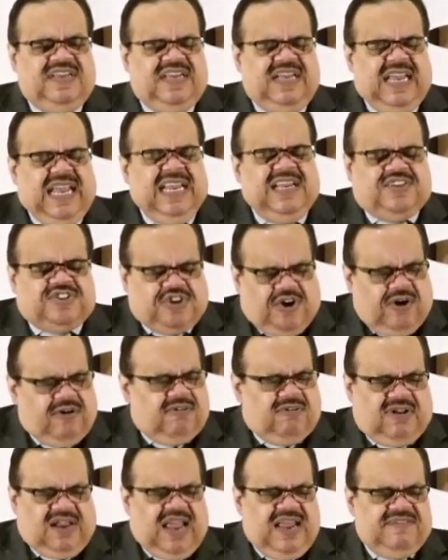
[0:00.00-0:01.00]

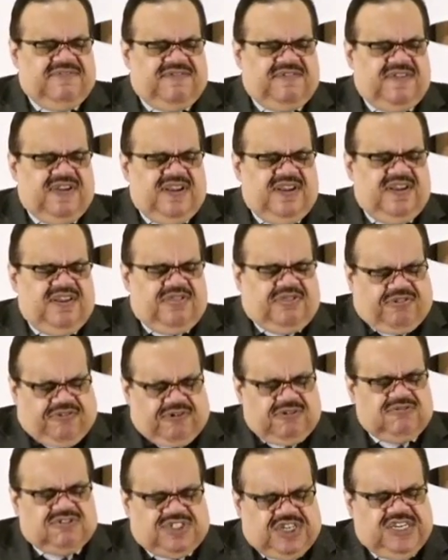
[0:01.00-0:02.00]
eternal life
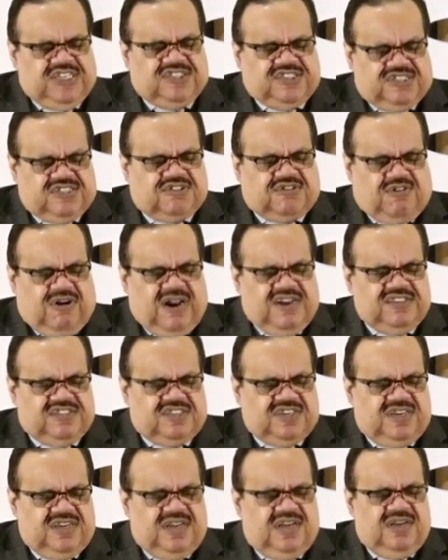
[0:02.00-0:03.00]
through Jesus Christ,